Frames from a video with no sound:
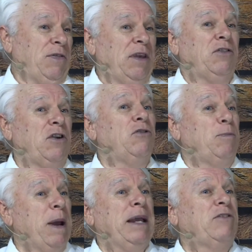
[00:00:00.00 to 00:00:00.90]
This is
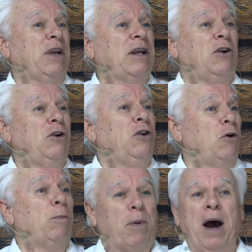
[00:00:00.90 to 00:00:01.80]
basically
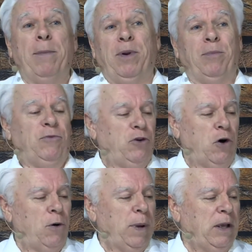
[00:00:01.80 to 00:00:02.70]
your problem,
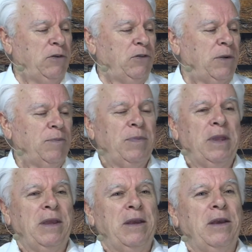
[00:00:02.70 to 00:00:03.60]
Job, is
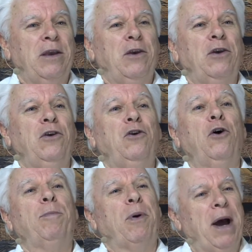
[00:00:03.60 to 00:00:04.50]

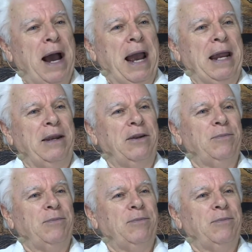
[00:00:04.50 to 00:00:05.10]
your pride.